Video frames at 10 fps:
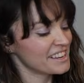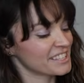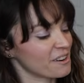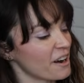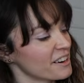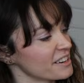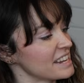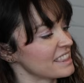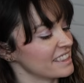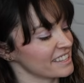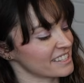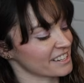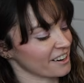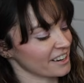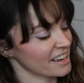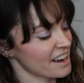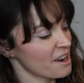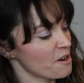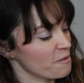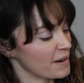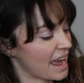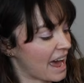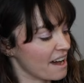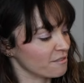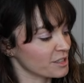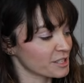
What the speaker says: So underneath this skirt, we have